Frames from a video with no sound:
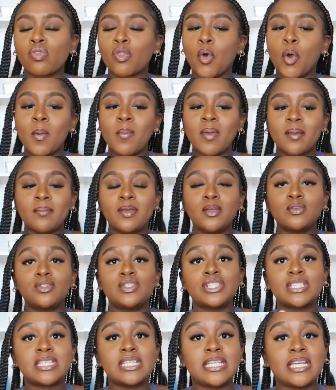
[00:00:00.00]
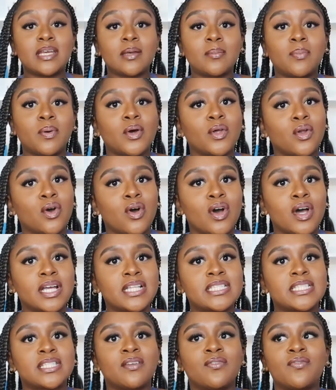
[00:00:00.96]
or maybe you just need to get put
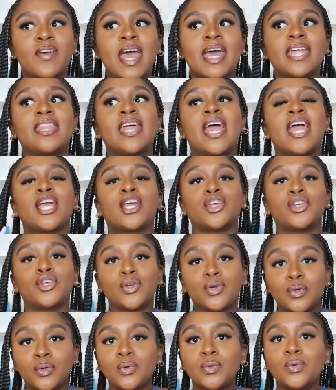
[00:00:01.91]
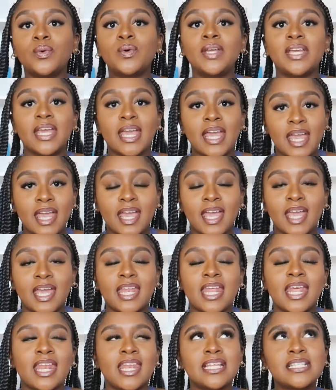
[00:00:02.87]
on to the fact that you
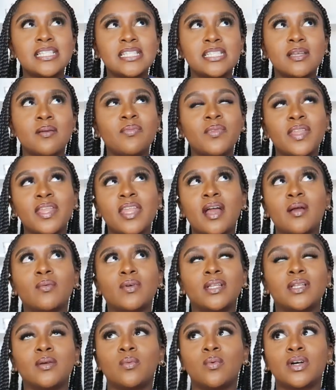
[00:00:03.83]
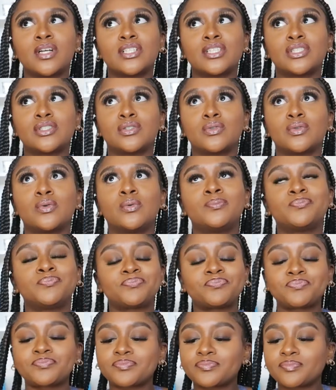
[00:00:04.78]
can and this is something i really want to
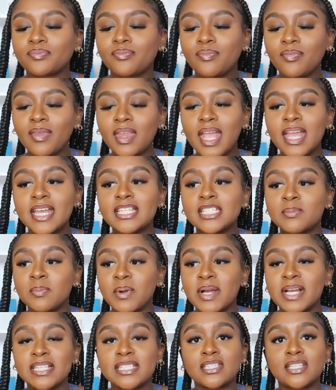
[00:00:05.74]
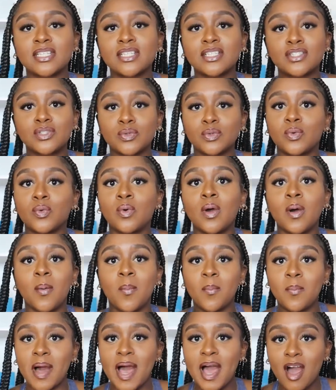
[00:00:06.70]
express to
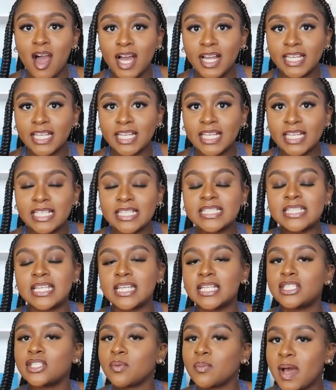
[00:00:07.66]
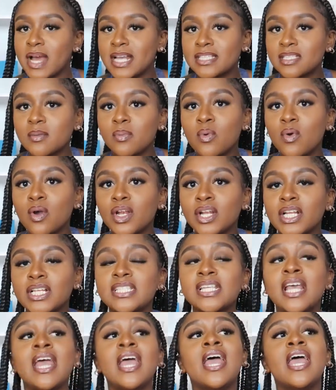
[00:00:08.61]
my audience and to my
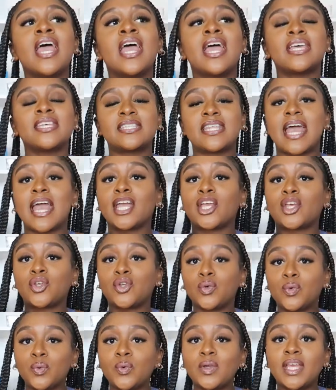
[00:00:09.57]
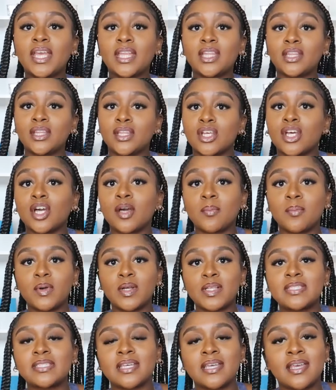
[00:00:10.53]
supporters is that you can look
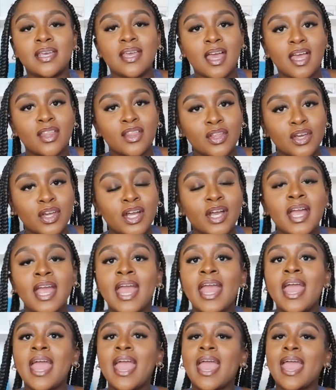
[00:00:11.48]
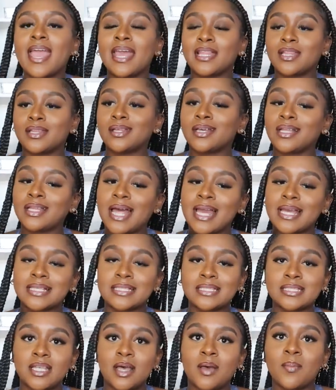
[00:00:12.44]
put together and look like
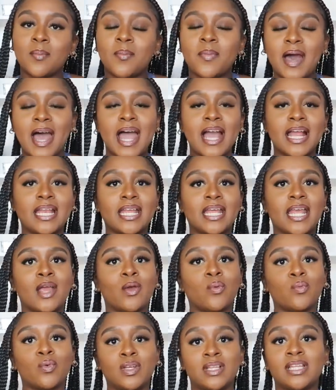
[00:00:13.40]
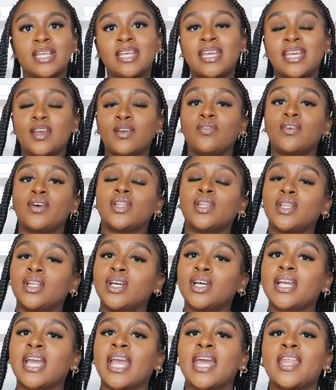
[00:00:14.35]
somebody and really give a
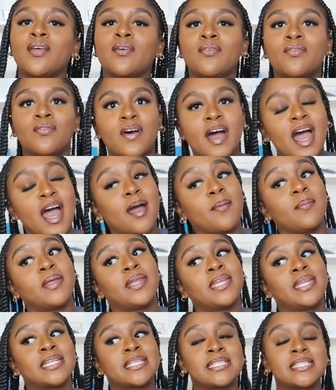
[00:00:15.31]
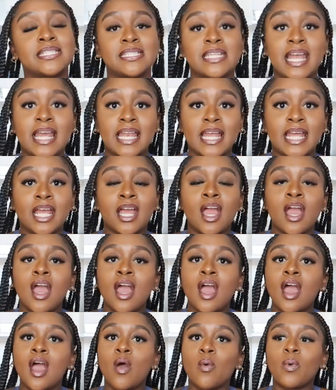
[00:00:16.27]
look and a vibe and an aesthetic
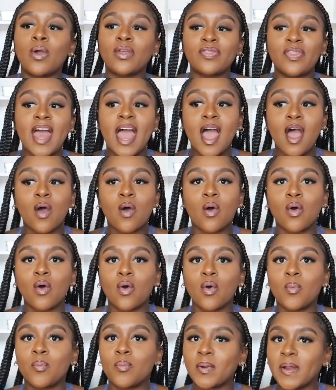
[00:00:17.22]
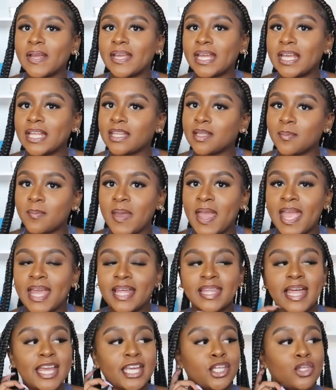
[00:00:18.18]
without breaking the
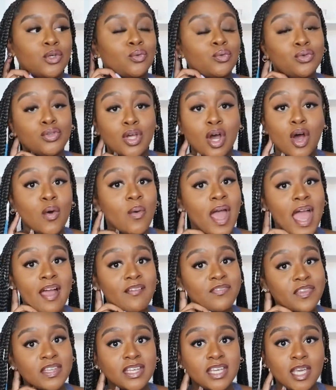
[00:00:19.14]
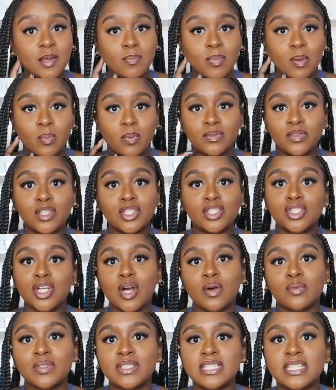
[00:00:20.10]
bank like you don't have to keep up with the
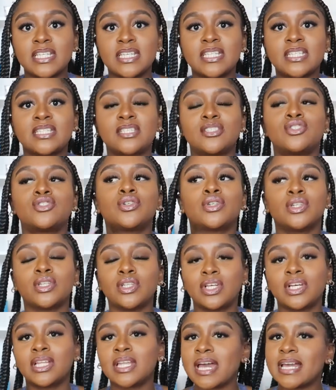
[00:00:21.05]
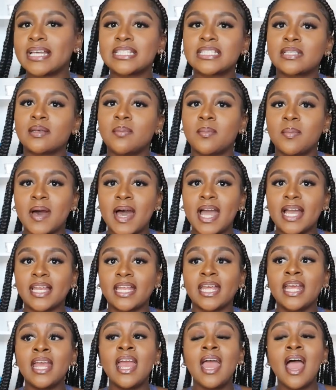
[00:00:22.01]
joneses to look like
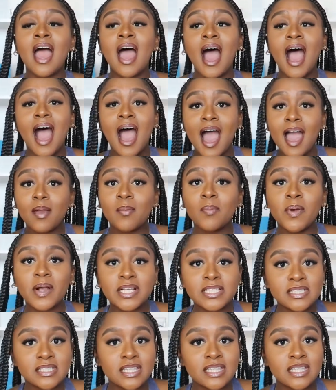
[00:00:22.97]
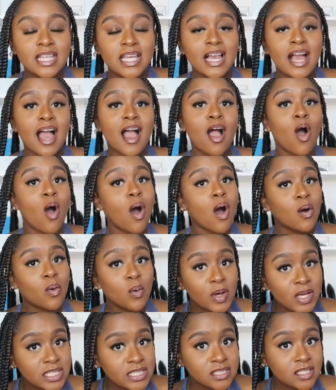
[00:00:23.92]
somebody i personally think i
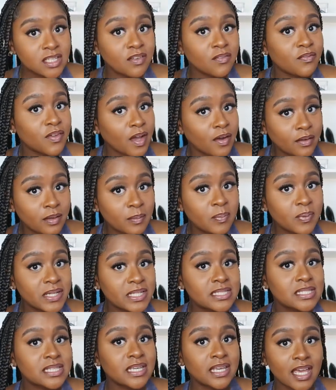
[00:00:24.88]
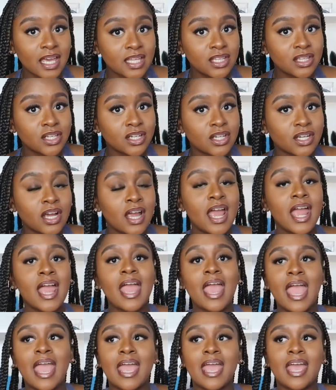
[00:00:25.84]
always look very put together
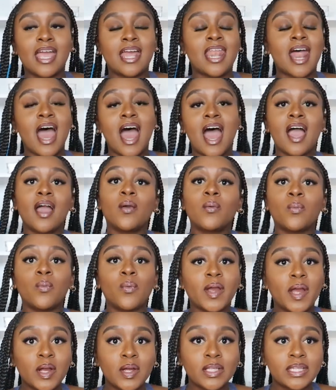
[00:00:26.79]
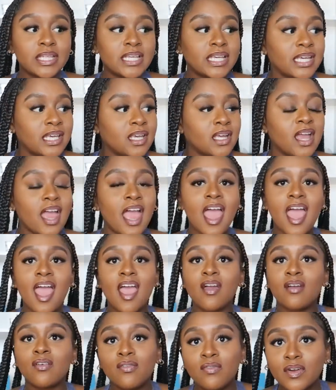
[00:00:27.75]
and i rarely
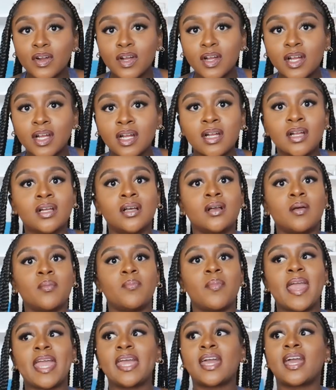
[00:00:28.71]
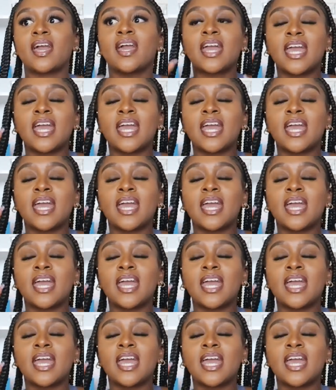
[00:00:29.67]
ever make